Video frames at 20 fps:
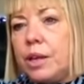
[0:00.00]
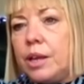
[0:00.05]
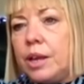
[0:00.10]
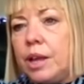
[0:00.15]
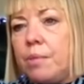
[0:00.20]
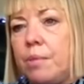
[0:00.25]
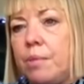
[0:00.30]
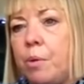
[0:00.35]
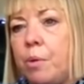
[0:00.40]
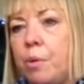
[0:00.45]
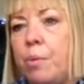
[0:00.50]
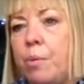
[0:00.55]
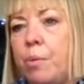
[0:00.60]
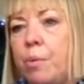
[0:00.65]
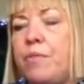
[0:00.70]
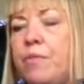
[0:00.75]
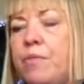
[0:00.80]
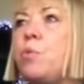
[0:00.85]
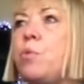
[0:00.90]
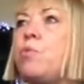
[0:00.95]
But if
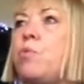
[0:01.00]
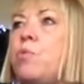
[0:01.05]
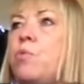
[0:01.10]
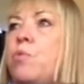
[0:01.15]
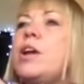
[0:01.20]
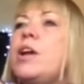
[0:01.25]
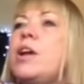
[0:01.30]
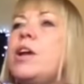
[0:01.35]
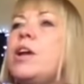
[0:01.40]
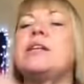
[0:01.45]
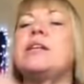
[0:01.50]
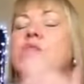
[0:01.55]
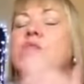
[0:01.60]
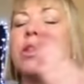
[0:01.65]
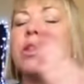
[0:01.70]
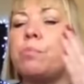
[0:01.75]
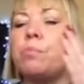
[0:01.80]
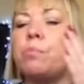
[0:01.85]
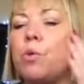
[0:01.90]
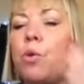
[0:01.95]
you really, the
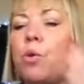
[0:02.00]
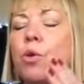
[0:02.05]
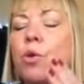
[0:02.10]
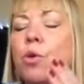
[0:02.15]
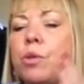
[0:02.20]
more the